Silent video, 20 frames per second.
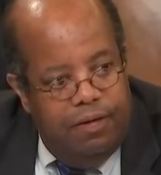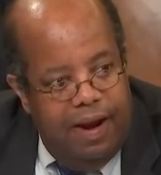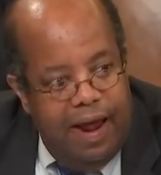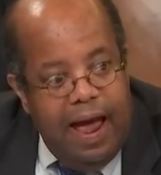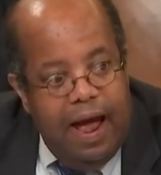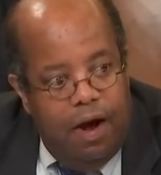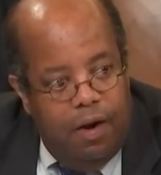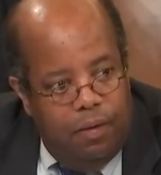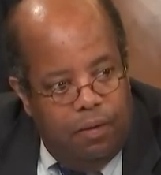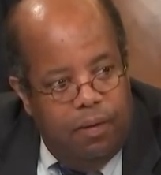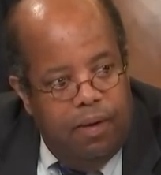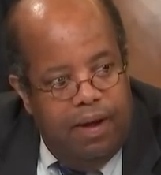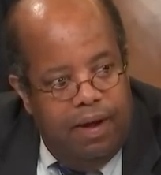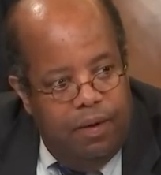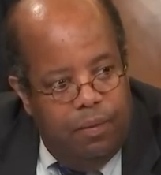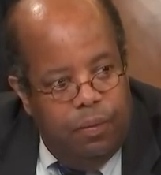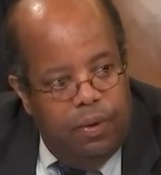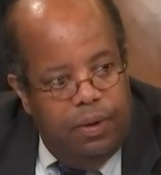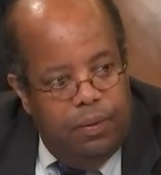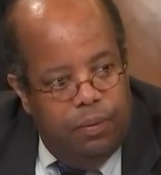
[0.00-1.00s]
now,
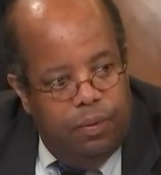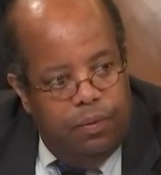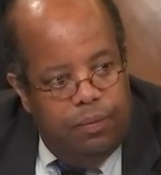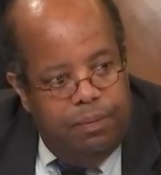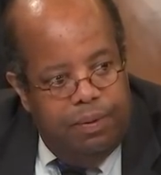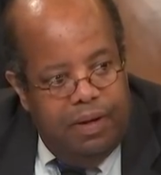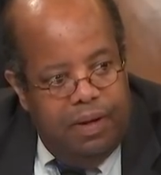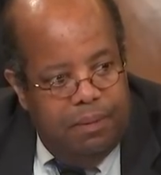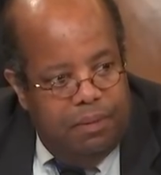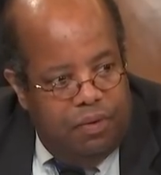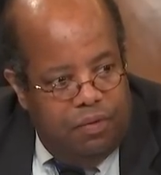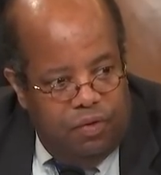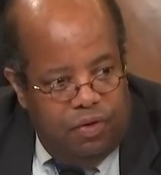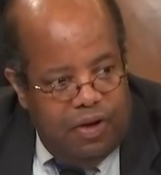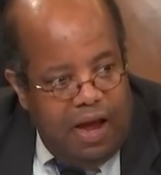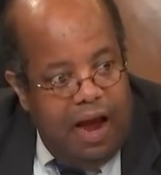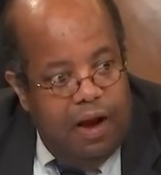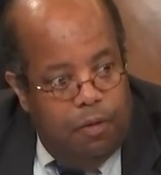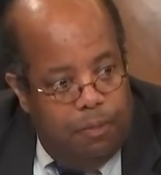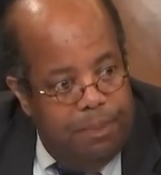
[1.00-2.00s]
and we will be able
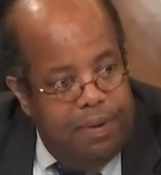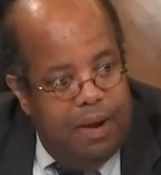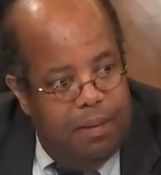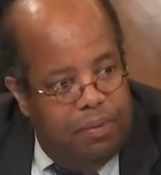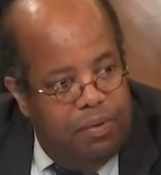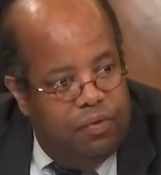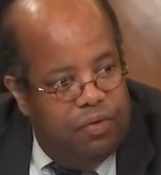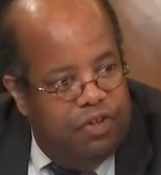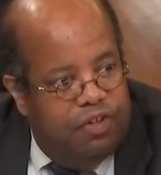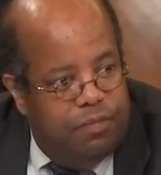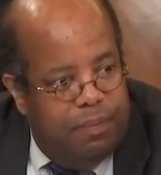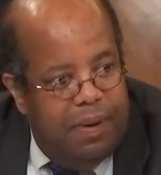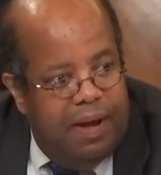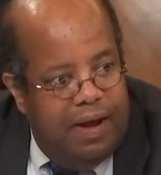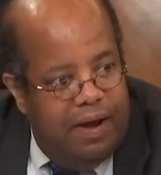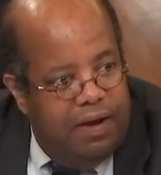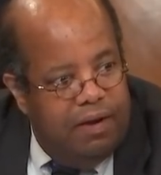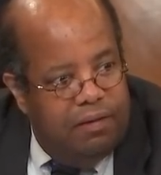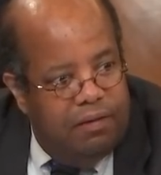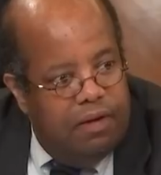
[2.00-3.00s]
to. I'll be able to
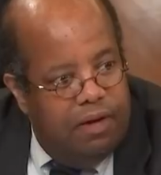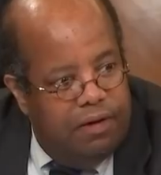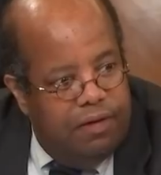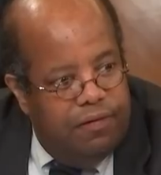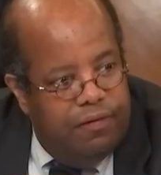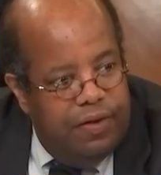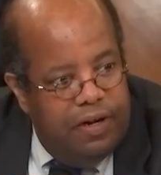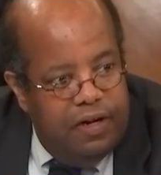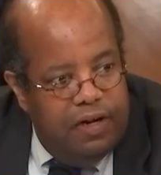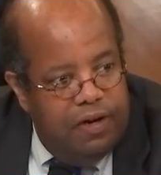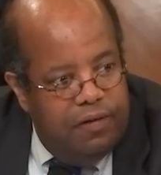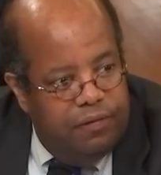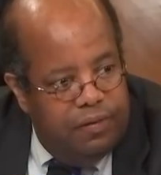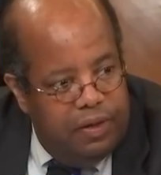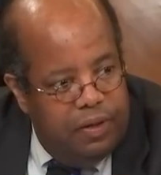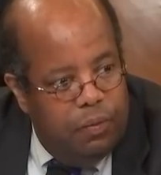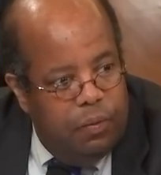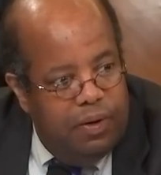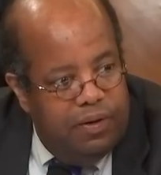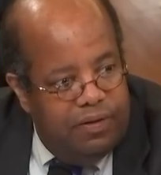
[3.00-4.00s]
respond
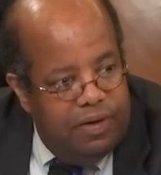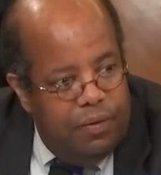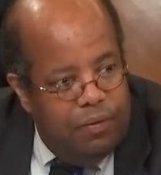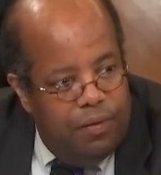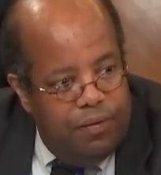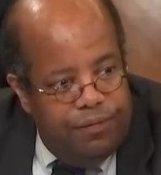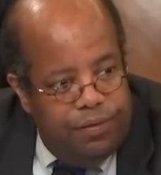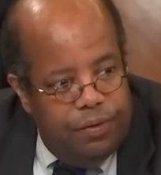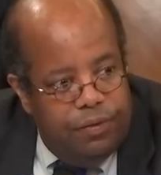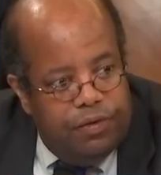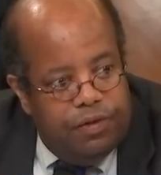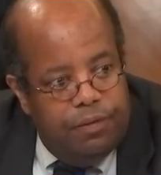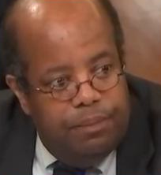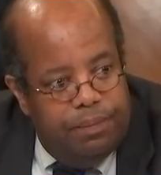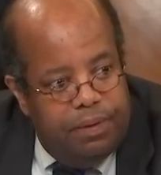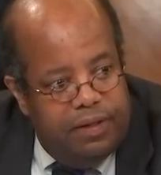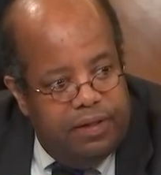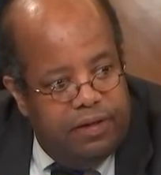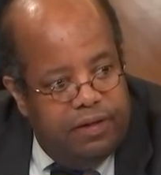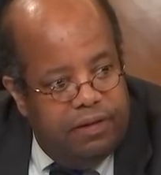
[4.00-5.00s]
definitively once that review is
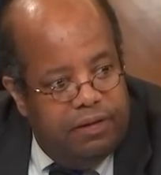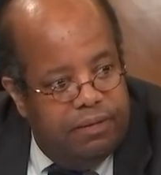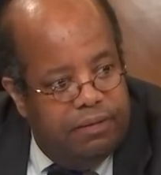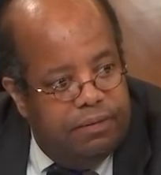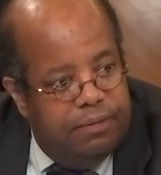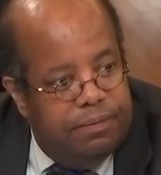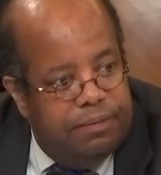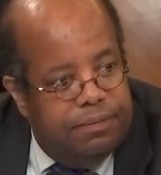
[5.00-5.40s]
completed.